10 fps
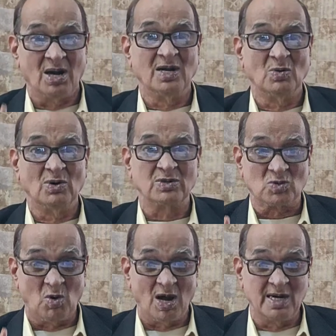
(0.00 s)

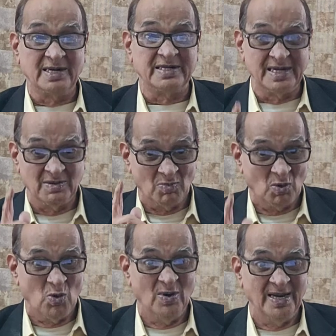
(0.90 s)
Hollywood quality
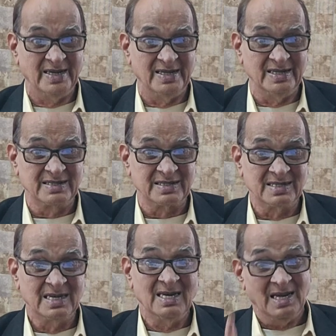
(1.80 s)

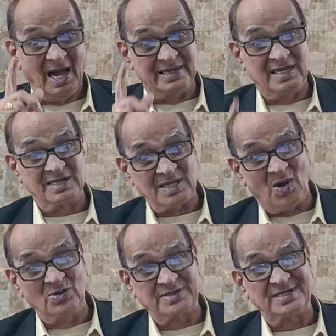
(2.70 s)
movies and the
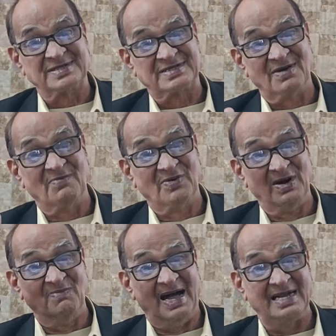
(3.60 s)
sound system
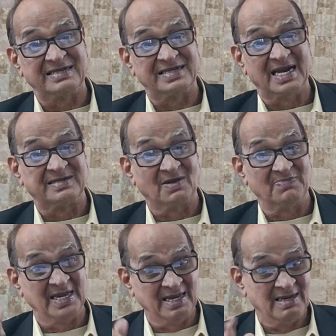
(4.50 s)
will match that
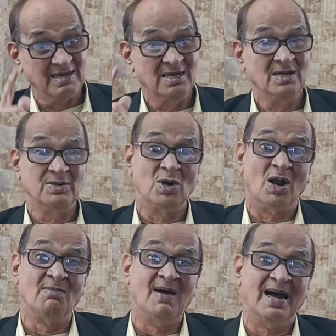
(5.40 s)
of the
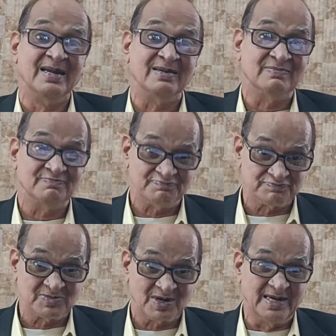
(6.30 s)
Dolby.
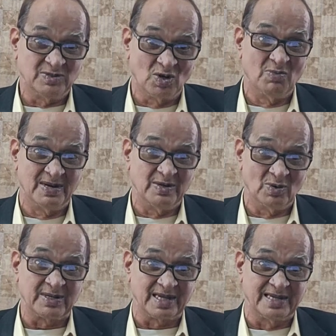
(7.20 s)
Right?
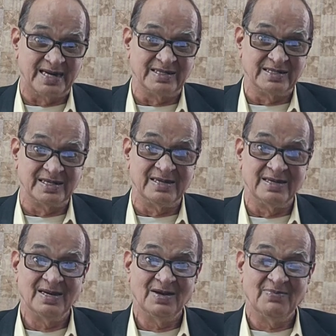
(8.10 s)
Dolby. Okay, that is
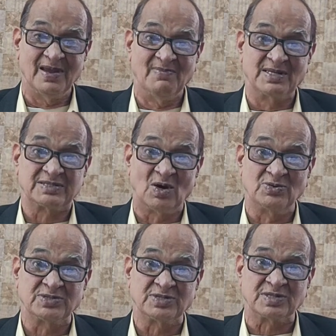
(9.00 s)
the famous
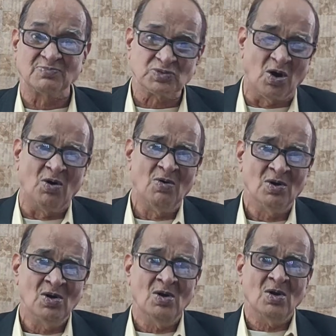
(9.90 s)
sound system.
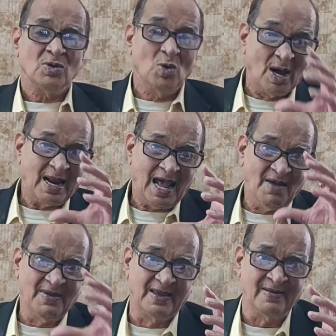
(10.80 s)
So, you are
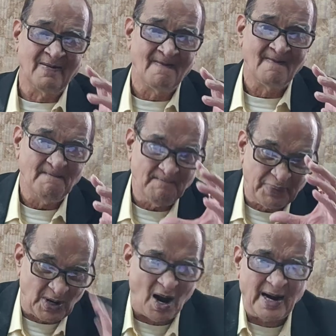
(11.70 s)
having
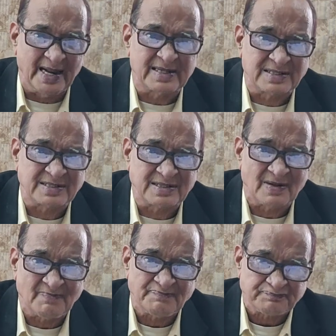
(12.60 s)

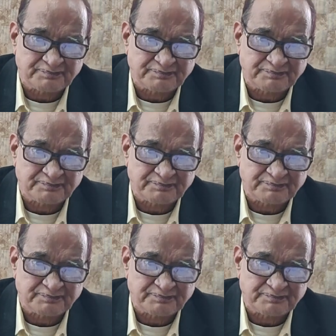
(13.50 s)
products